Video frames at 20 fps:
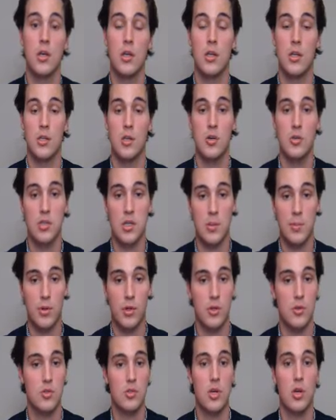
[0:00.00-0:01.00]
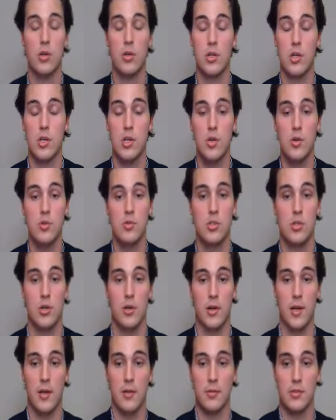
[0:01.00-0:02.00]
usually produce huge
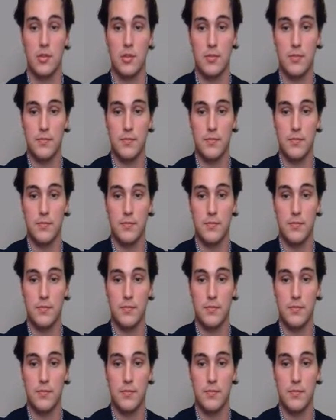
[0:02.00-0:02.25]
turnouts.